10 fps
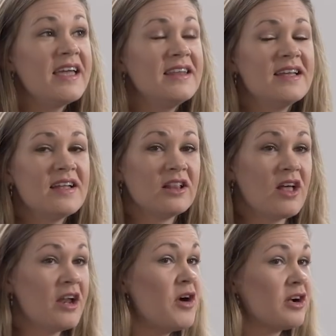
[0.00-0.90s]
and it, a
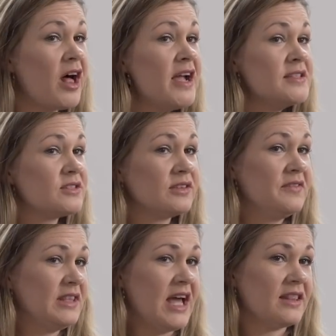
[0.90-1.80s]
lot of our clients are
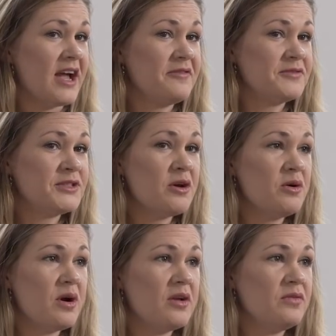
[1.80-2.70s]
living that life.
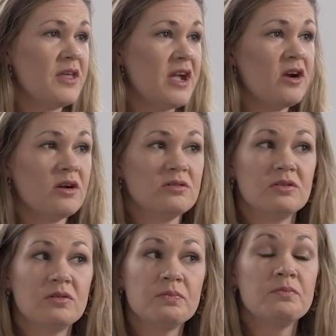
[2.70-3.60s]
So uh, they
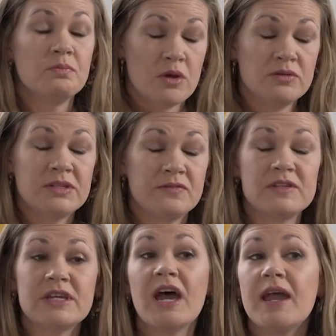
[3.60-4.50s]
are most of
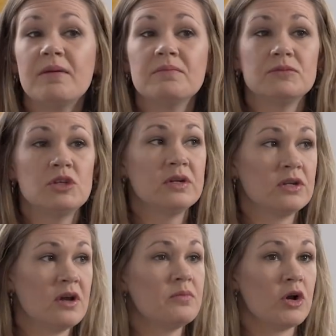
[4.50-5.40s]
the time two
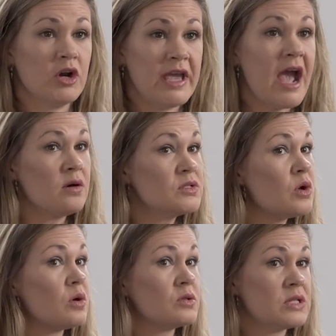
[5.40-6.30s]
income working, earning
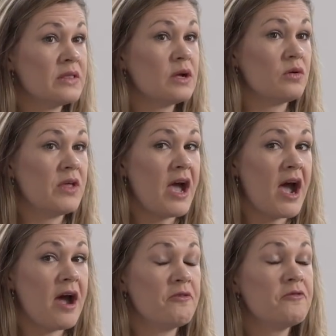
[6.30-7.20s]
households, yeah. and they they
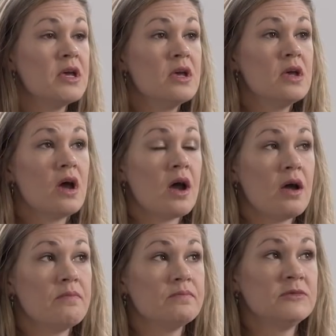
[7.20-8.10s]
have.
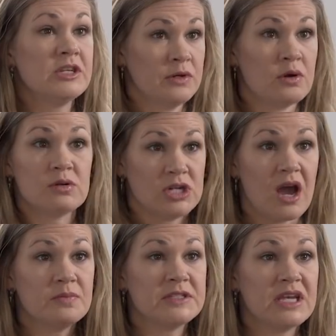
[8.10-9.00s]
Um, difficult
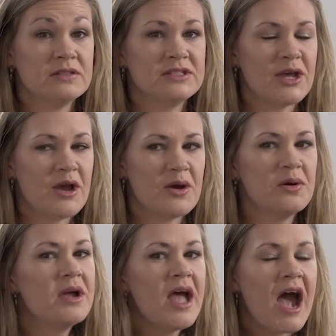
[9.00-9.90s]
jobs. And
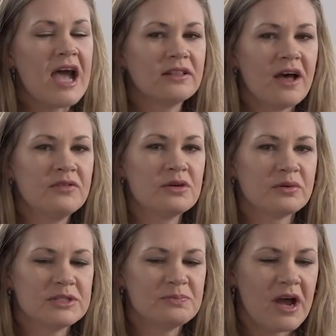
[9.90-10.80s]
so I love the
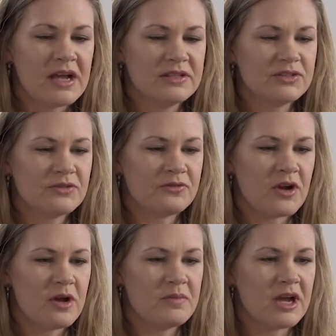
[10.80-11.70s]
response
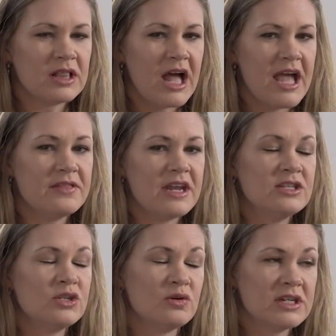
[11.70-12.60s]
from a client that
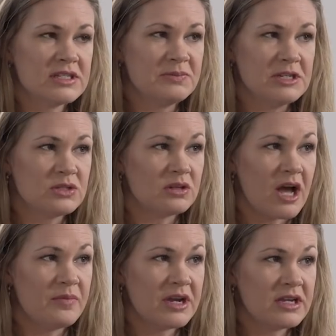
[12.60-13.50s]
I don't get to speak to a
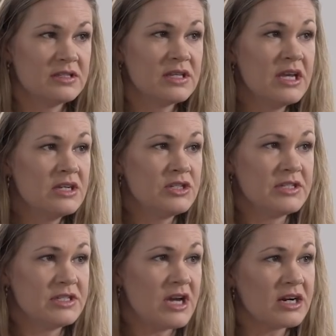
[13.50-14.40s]
lot because
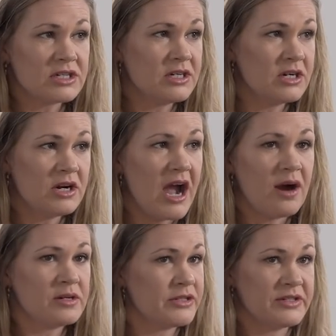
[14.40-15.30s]
she's a doctor and her
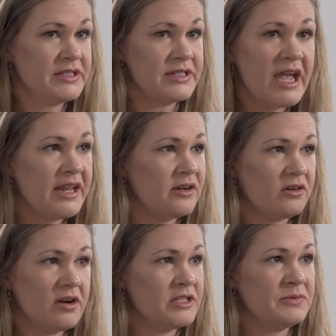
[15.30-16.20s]
hours are insane, and
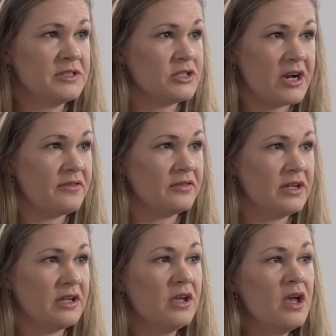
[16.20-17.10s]
her husband's a
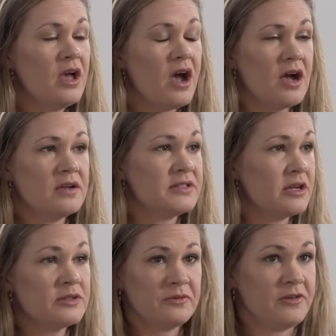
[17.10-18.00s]
traveling uh,
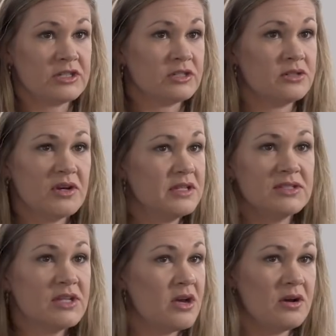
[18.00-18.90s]
sales professional.
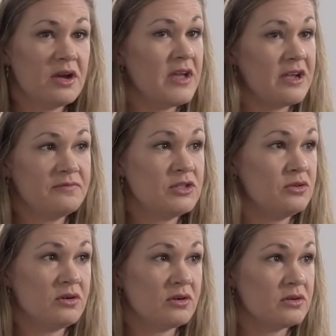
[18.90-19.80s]
And so, and they have
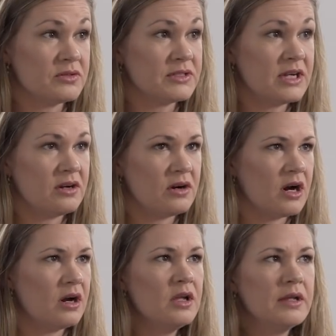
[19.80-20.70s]
two girls that
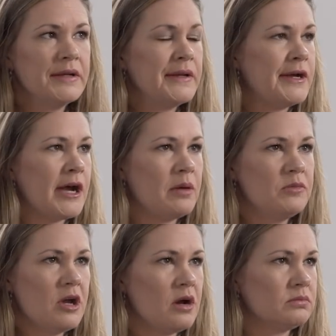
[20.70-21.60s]
are
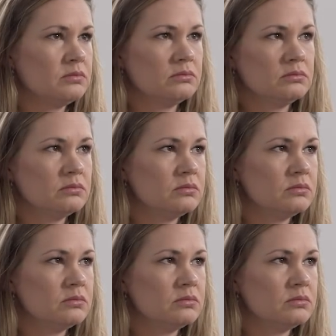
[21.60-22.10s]
um, young